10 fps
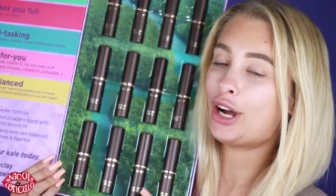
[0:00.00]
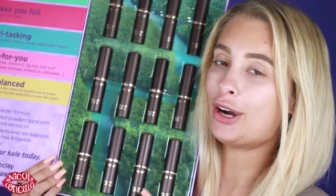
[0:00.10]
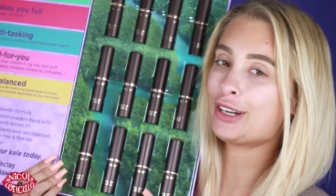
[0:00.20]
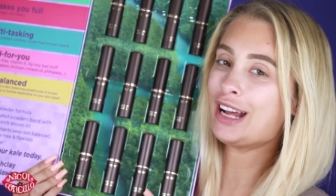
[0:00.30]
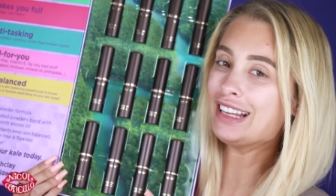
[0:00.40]

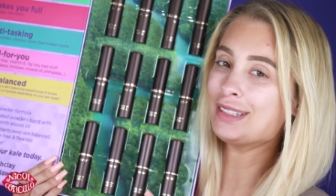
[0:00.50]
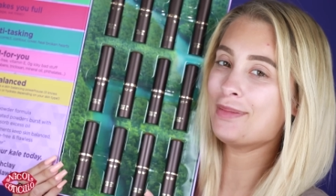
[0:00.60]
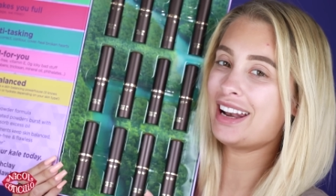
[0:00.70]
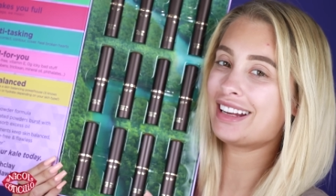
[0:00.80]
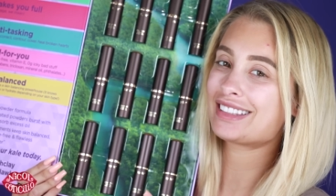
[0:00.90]
Tarte
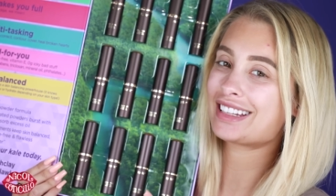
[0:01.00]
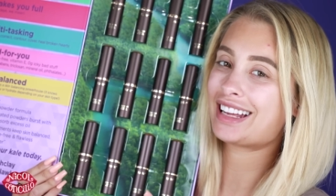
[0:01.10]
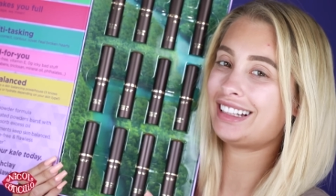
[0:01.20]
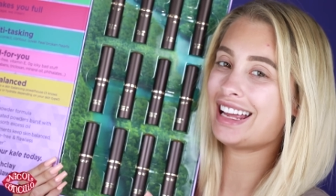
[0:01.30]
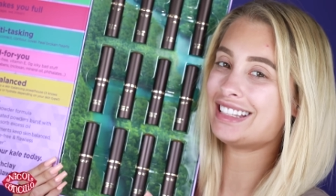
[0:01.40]
Cosmetics
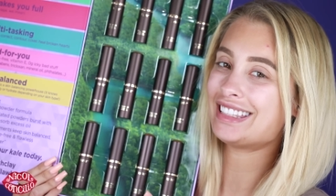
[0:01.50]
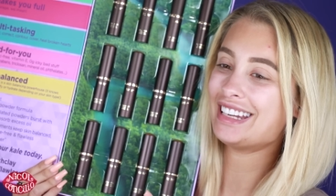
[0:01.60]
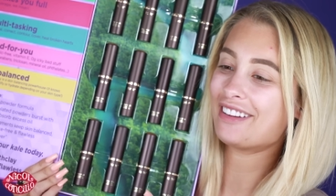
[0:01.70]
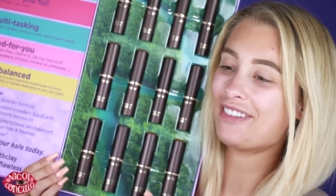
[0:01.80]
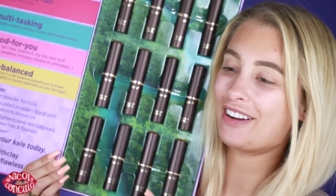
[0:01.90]
Clay
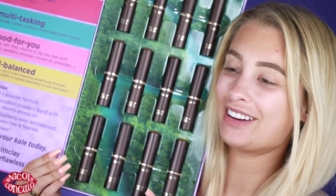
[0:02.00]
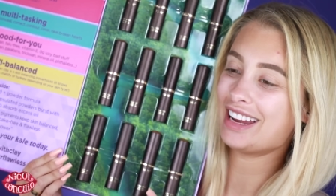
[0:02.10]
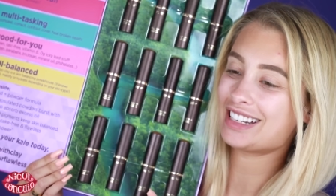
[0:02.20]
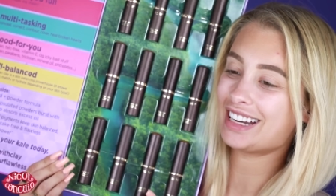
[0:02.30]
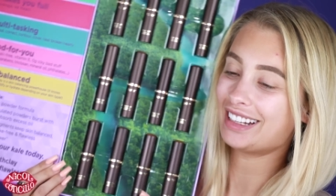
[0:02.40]
Stick
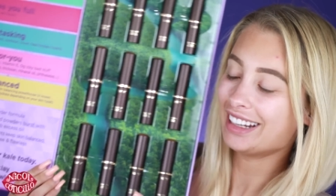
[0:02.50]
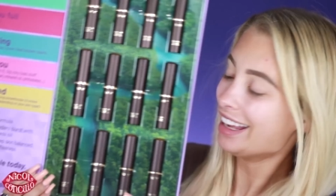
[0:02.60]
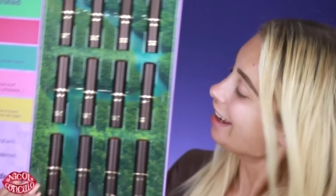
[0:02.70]
Foundation.